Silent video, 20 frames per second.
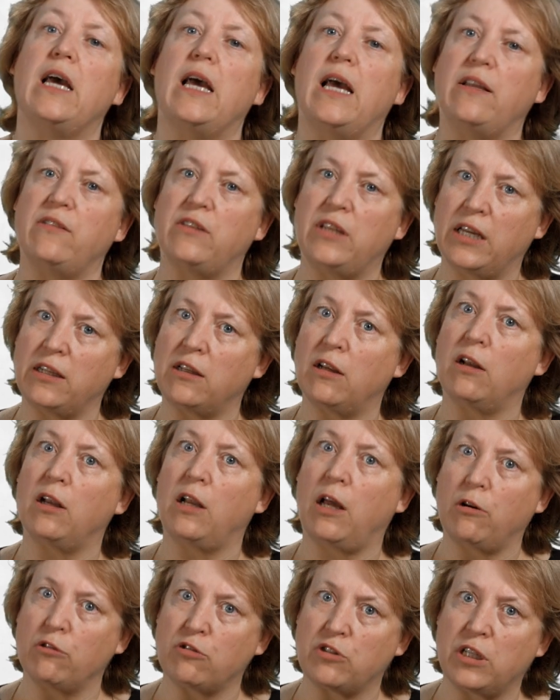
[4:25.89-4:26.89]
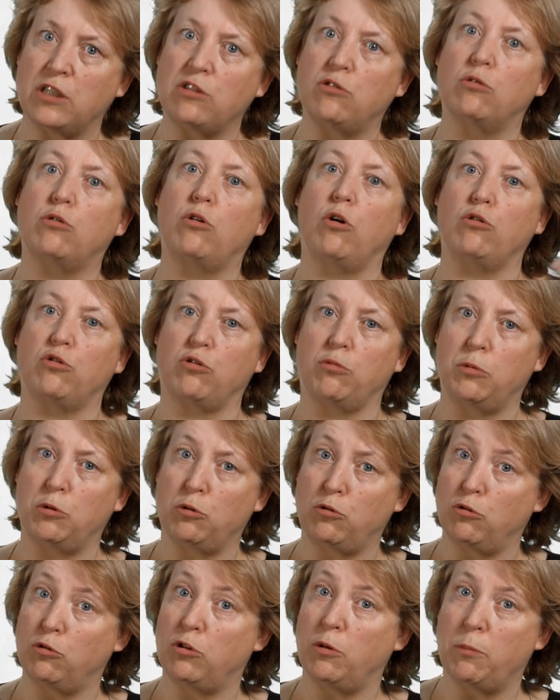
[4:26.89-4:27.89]
and that allows them to
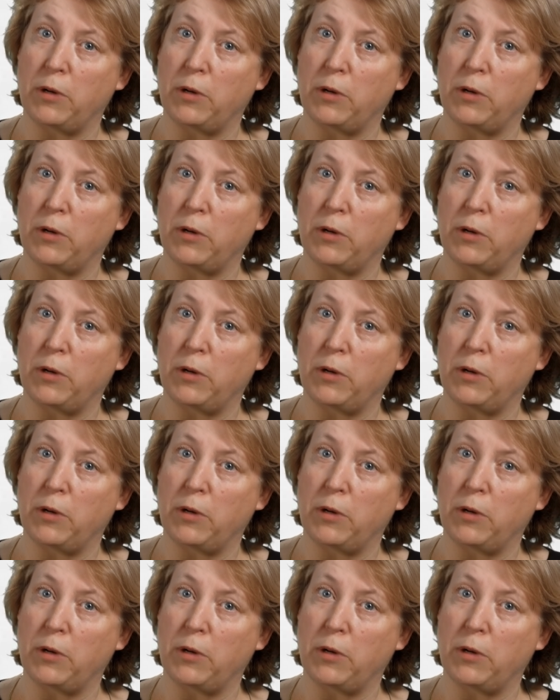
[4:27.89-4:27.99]
contribute to the